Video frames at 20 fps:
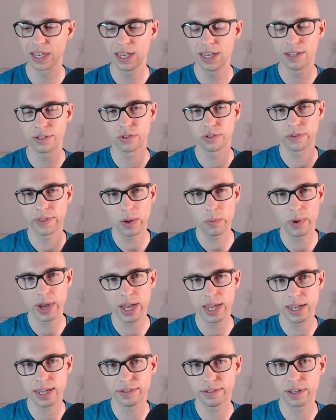So that way
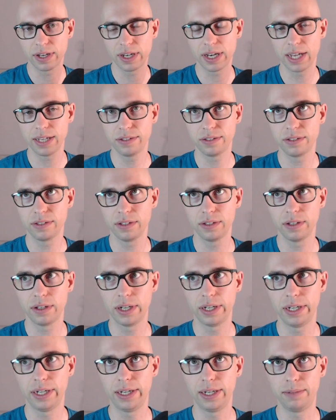it's a nice,
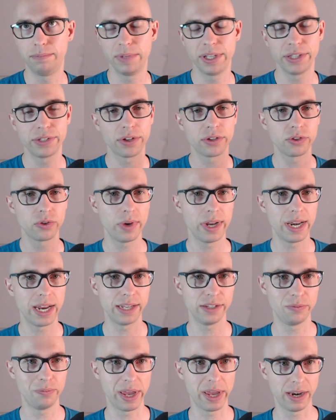it's also a nice
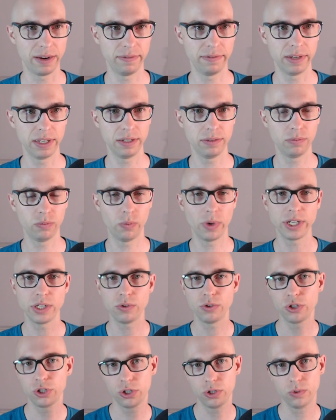benefit when you
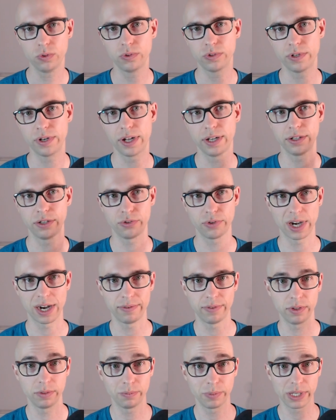choose not to
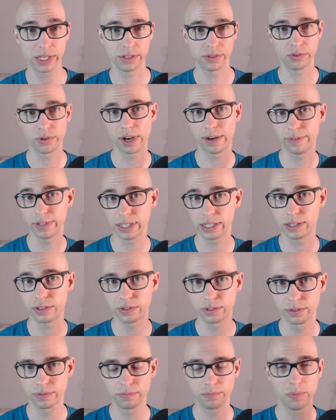travel, because traveling
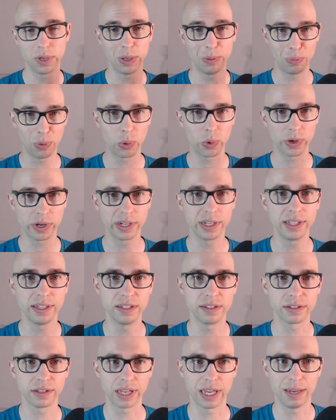is important in
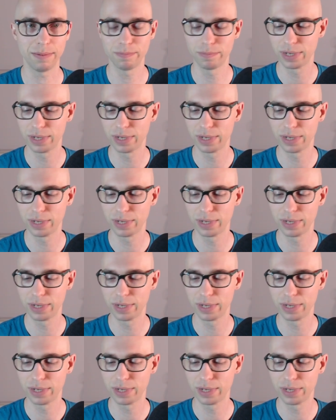this game.